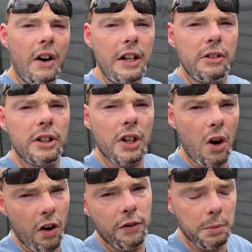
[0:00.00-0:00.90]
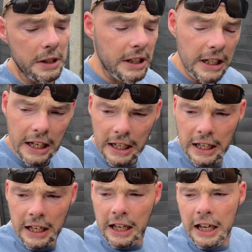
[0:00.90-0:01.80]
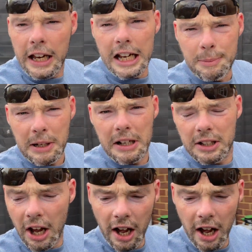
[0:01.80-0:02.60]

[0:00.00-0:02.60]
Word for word: I do this afterwards is because